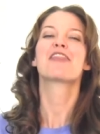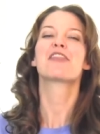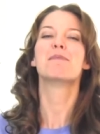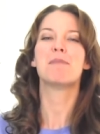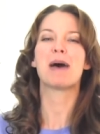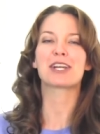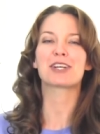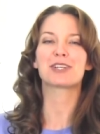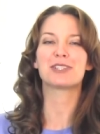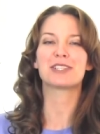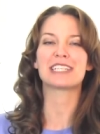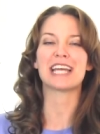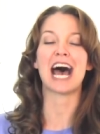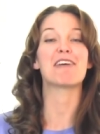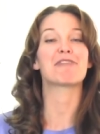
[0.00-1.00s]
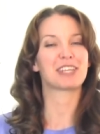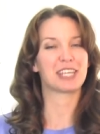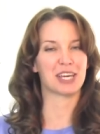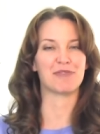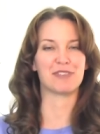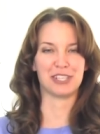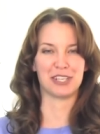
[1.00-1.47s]
the medical staff
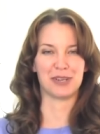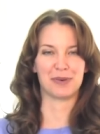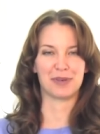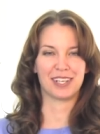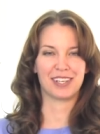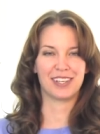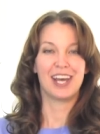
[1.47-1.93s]
gives you.